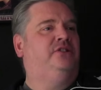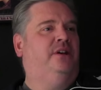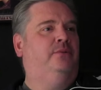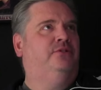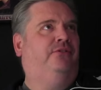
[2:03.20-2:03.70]
so
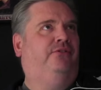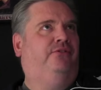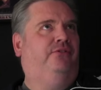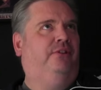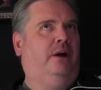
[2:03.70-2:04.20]
that was
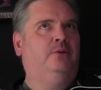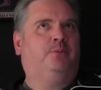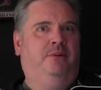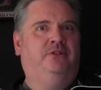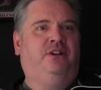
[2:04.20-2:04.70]
that was
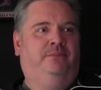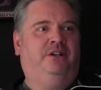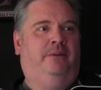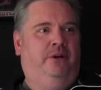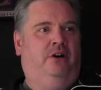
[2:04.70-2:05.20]
pretty much him
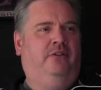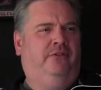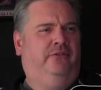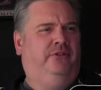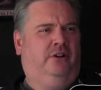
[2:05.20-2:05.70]
coming off
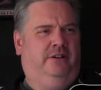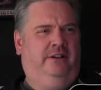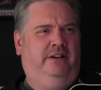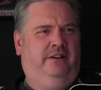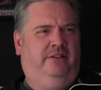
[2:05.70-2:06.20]
of Dark
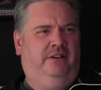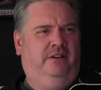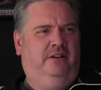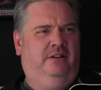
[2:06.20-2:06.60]
Knight, I think.